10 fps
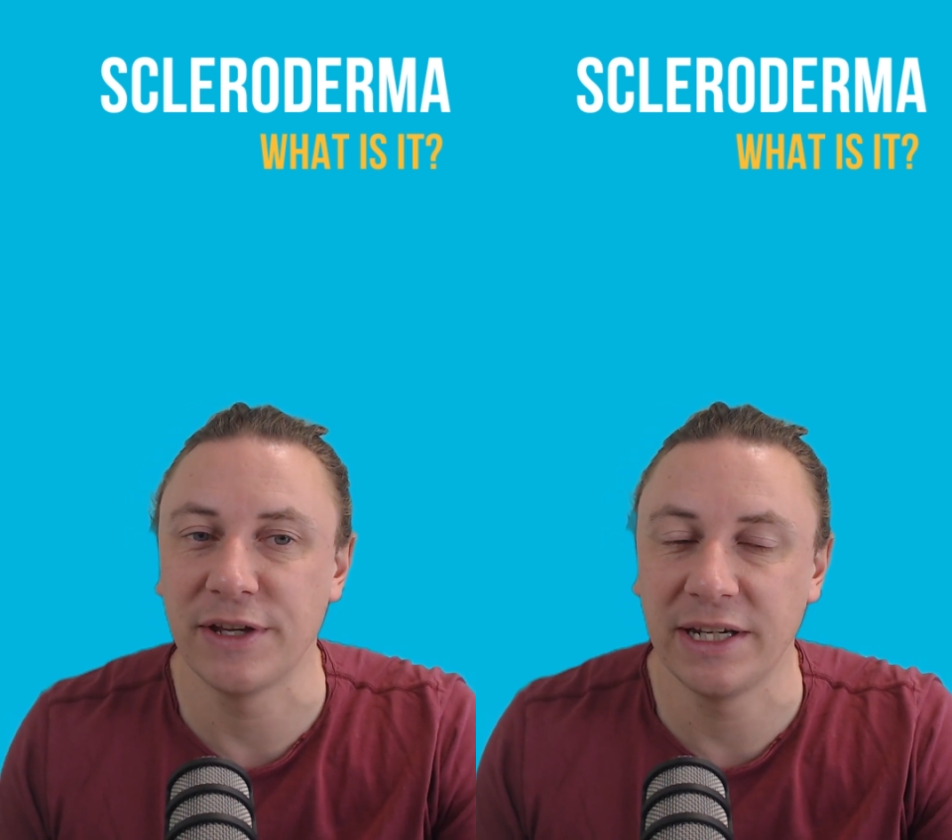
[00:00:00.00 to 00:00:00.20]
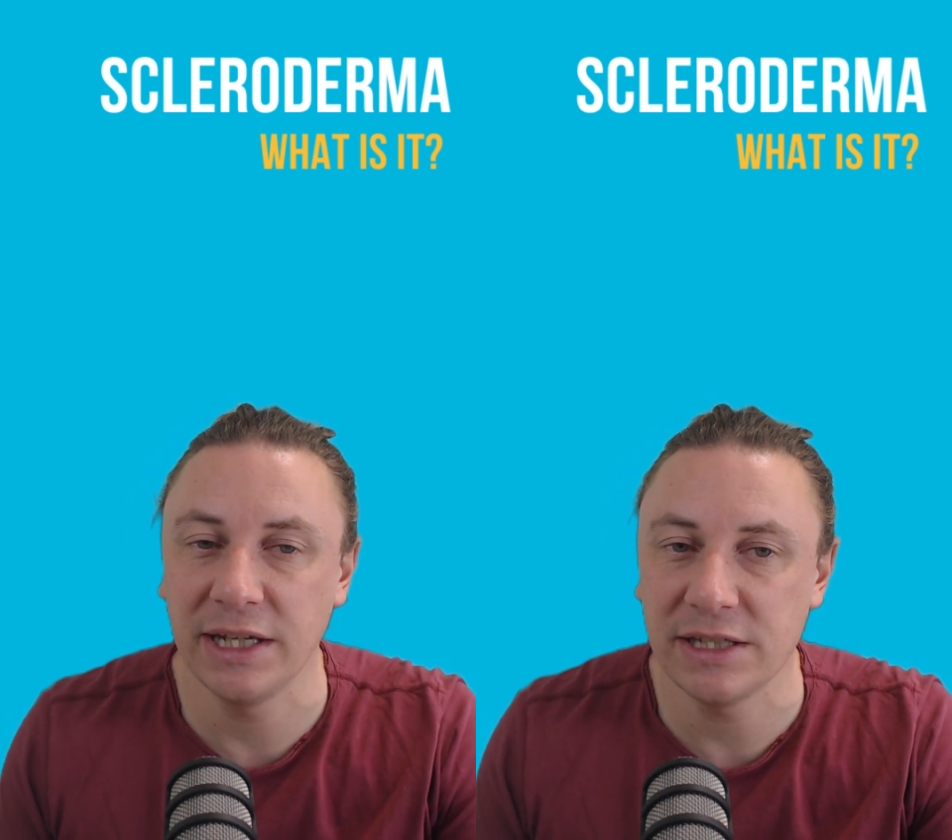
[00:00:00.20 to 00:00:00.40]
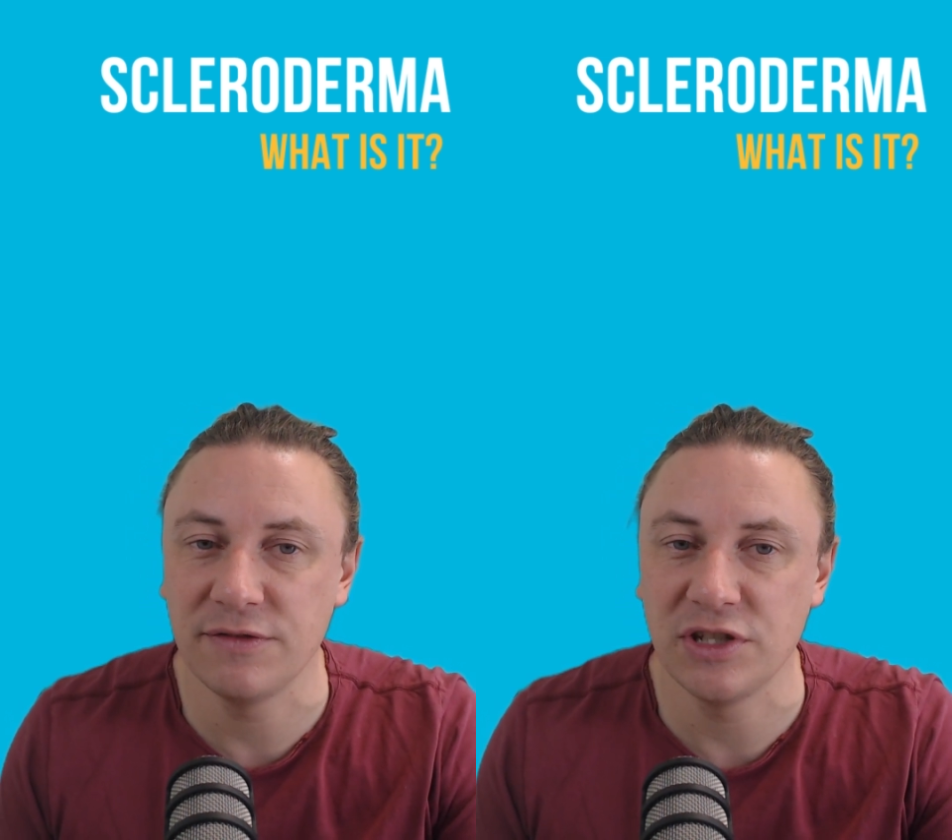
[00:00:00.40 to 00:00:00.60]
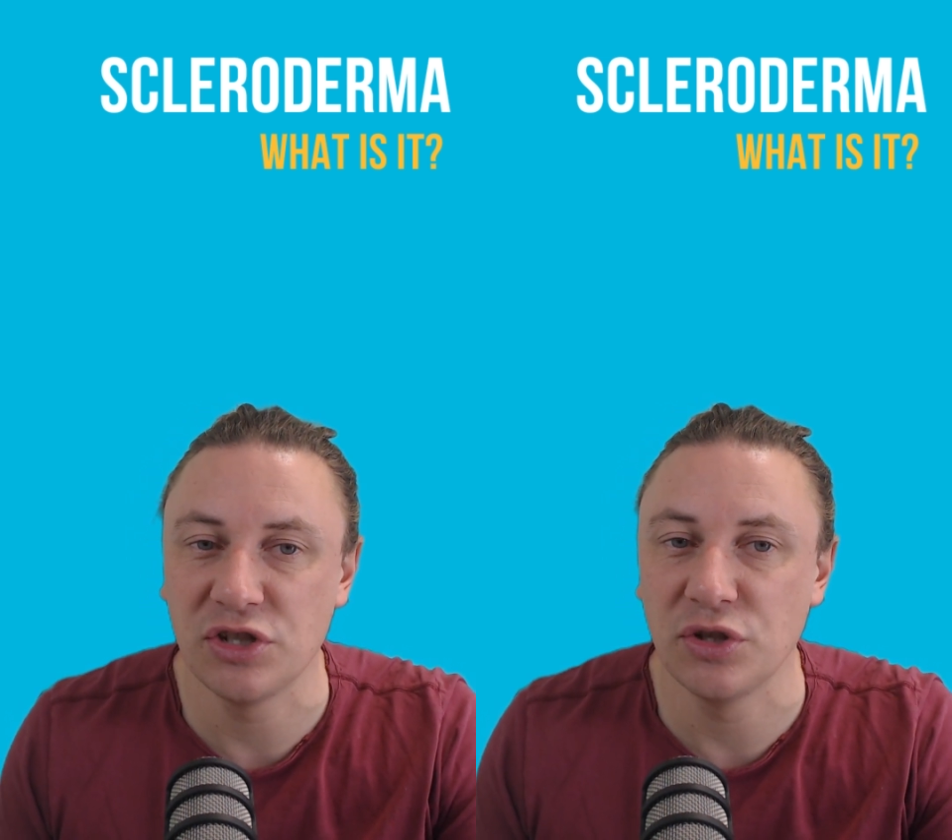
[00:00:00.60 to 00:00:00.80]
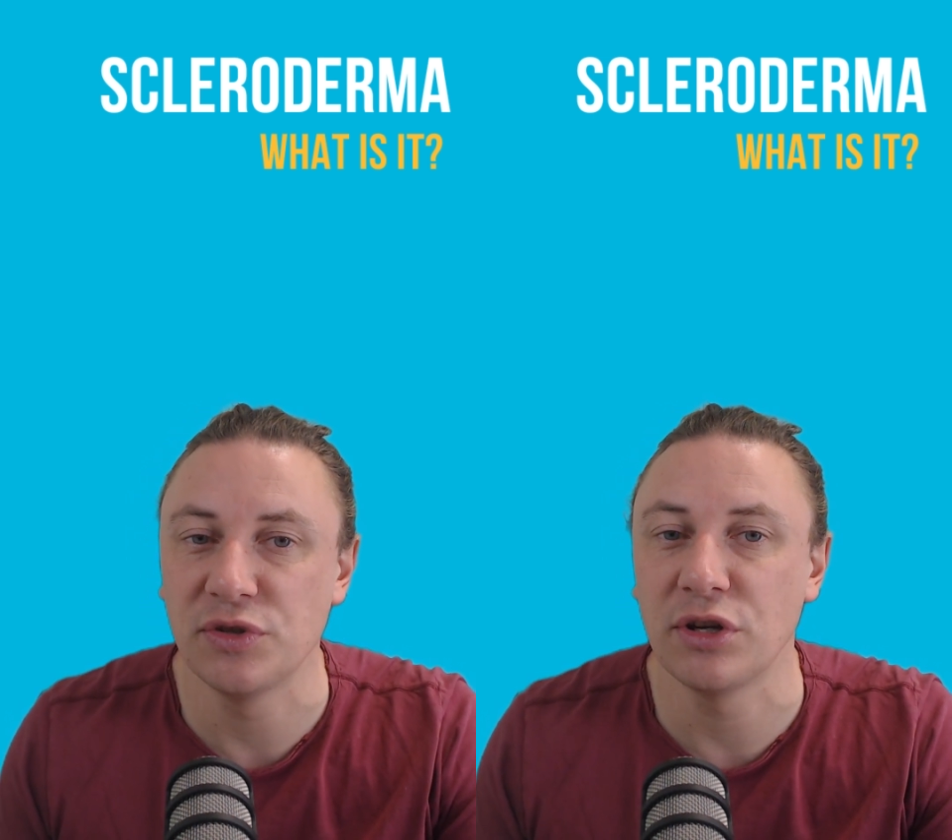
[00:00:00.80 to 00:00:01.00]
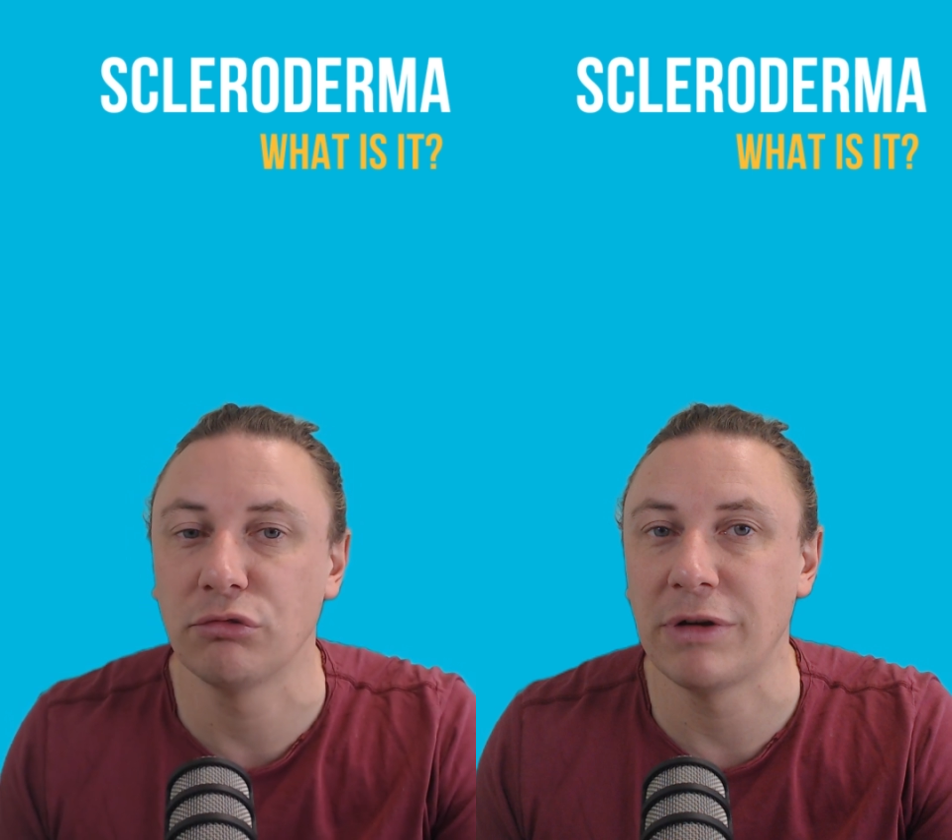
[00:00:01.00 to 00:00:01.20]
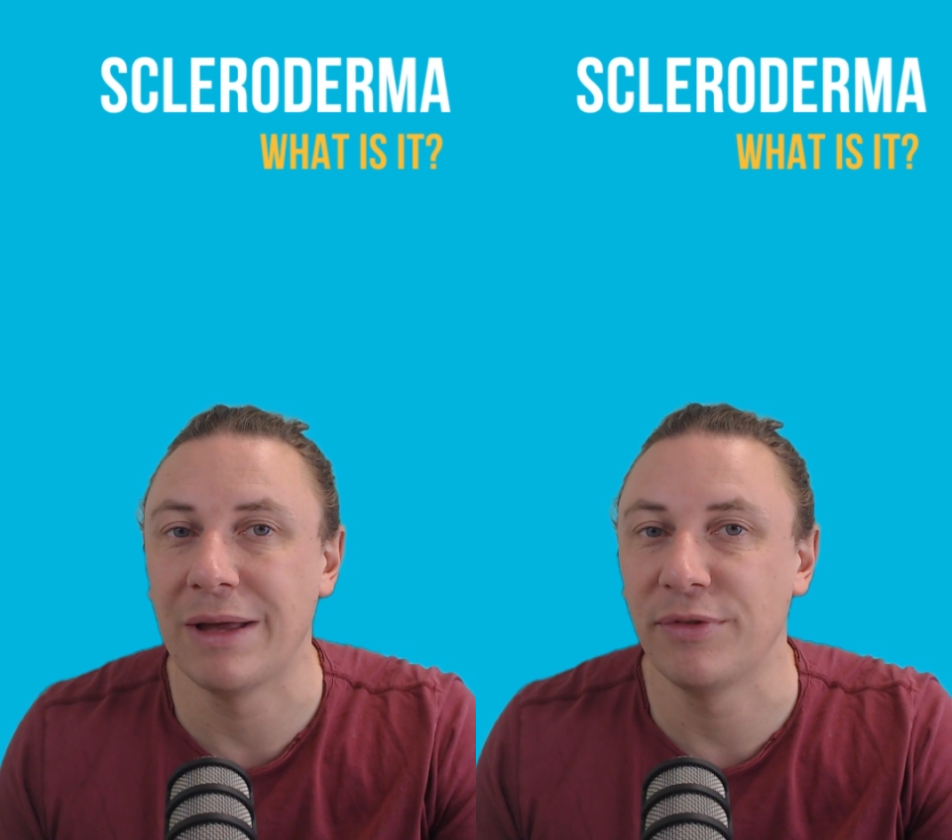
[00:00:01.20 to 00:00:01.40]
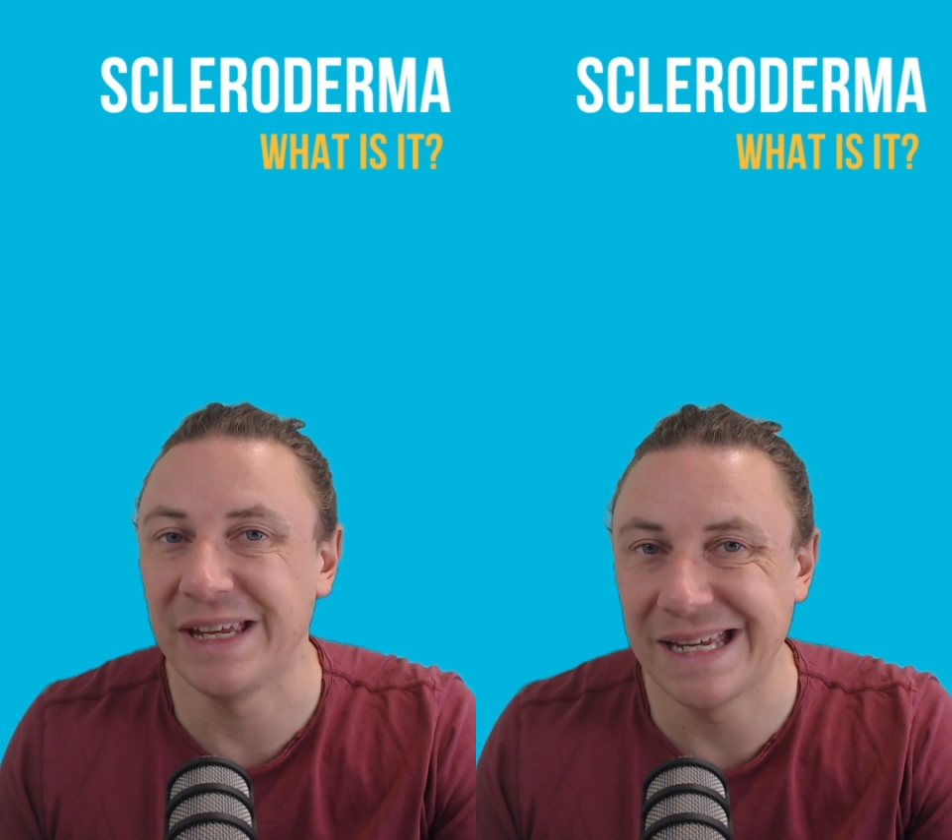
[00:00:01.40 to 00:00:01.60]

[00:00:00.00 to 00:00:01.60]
the connective tissues around the